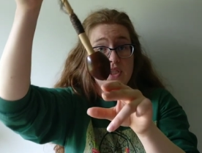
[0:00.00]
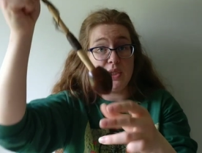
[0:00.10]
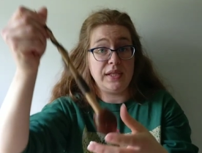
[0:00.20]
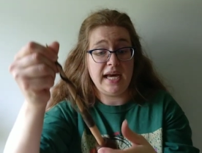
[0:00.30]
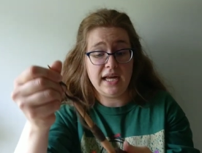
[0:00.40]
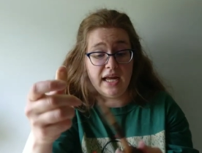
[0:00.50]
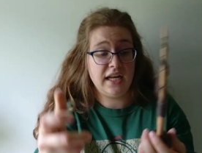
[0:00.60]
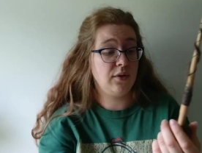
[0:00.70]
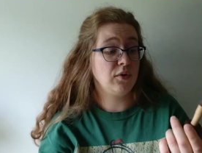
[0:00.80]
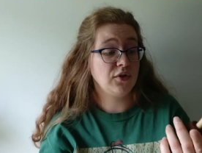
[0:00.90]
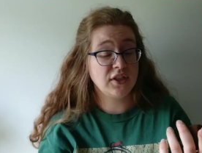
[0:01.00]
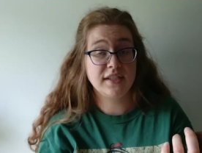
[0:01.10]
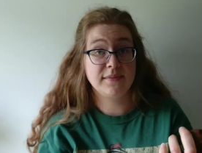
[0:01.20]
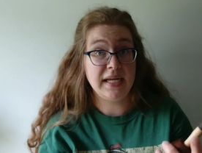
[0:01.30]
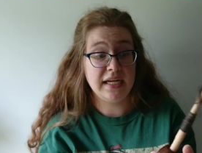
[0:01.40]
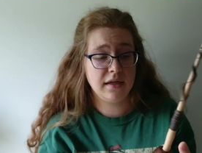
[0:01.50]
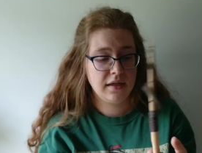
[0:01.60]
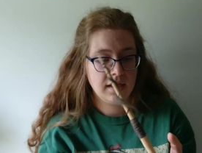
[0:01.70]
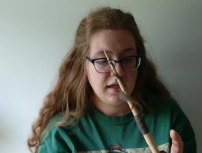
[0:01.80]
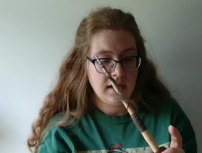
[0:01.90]
to that, and it will just spin.
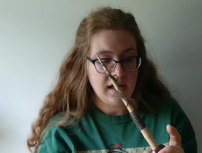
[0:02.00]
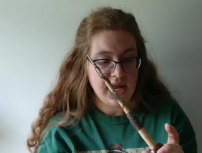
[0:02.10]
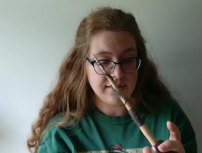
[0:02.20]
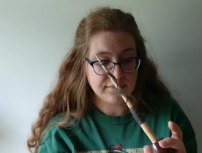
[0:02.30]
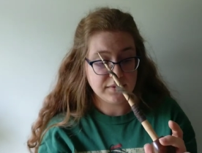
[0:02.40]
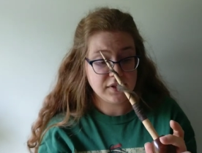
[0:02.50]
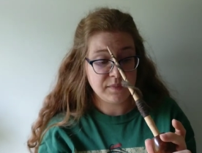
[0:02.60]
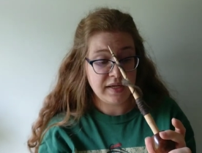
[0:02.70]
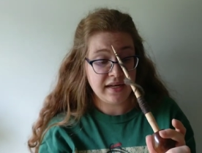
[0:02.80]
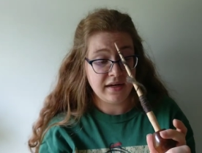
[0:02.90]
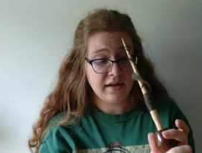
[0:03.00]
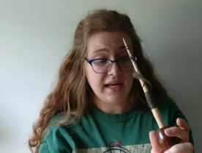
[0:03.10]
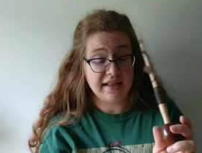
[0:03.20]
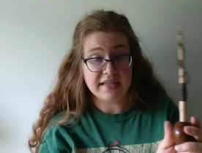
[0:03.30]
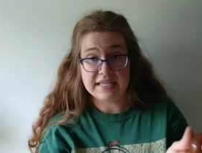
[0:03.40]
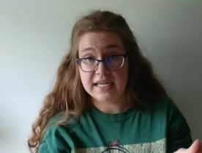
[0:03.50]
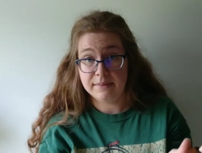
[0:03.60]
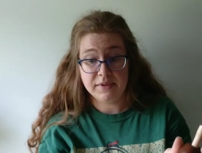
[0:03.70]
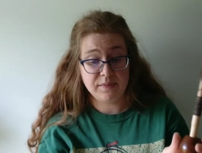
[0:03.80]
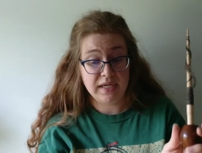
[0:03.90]
And it will spin at the
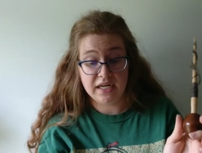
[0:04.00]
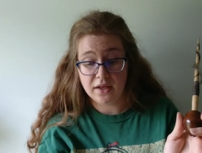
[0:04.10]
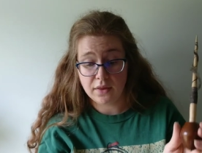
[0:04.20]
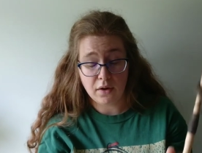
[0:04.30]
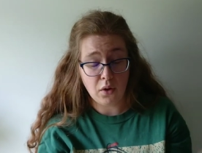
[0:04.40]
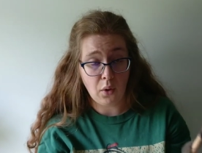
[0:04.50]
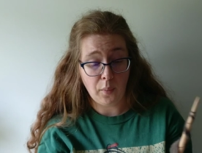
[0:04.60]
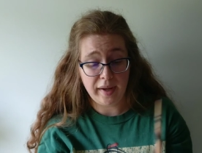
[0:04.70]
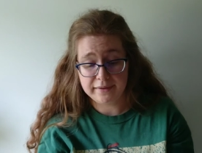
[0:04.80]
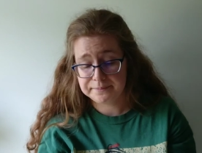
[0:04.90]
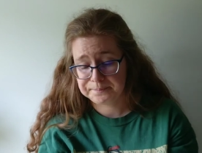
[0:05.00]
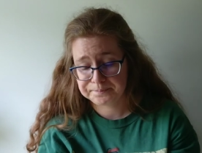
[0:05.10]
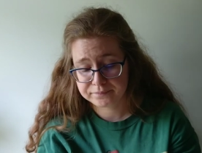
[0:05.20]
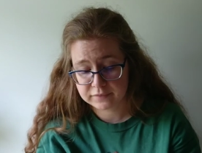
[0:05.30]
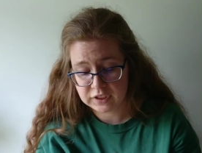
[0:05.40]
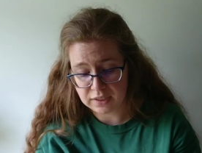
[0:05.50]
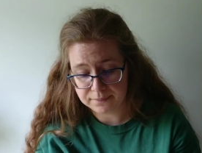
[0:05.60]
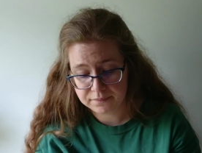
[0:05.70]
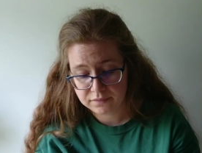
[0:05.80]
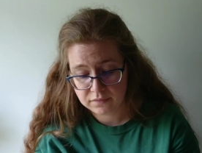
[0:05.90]
same speed the whole way. So,
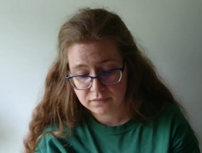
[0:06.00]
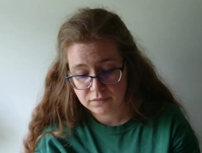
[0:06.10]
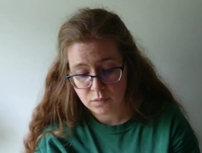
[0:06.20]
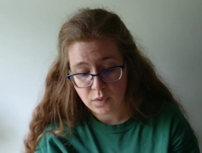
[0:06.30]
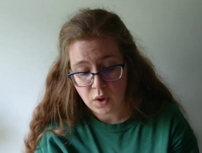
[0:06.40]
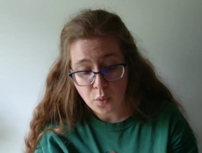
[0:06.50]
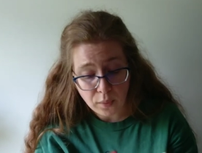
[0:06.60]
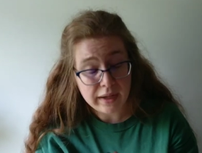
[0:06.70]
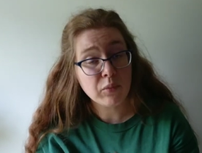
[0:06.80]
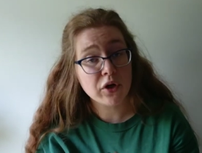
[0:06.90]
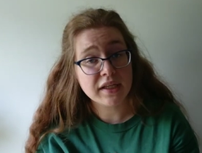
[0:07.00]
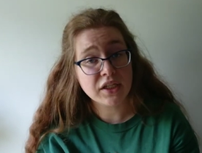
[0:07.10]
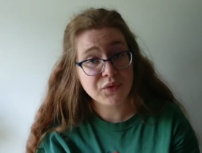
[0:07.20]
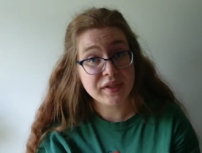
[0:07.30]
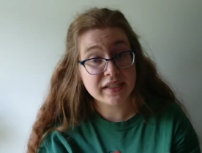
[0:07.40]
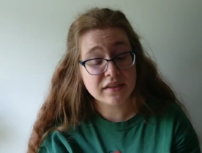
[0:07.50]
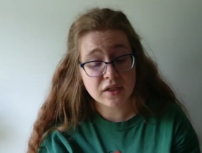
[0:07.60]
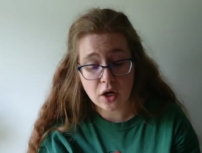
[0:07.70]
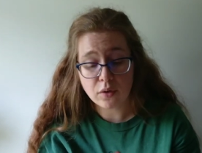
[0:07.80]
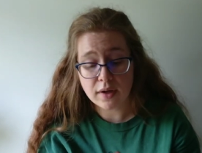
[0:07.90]
way more than you needed to
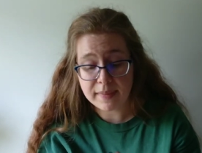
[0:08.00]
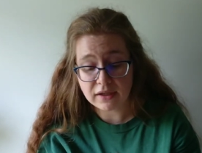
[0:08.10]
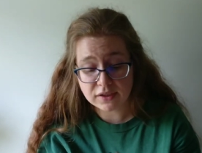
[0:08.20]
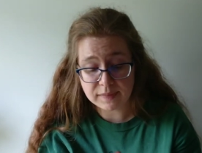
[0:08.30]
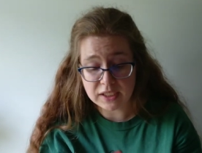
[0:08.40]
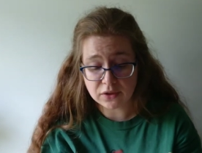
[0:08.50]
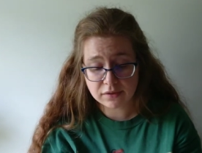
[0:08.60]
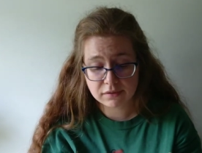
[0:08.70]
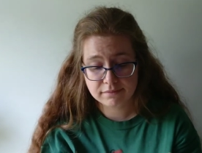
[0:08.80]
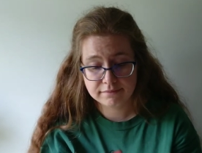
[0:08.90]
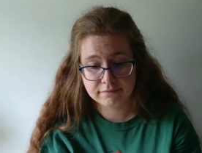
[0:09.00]
know about spindles.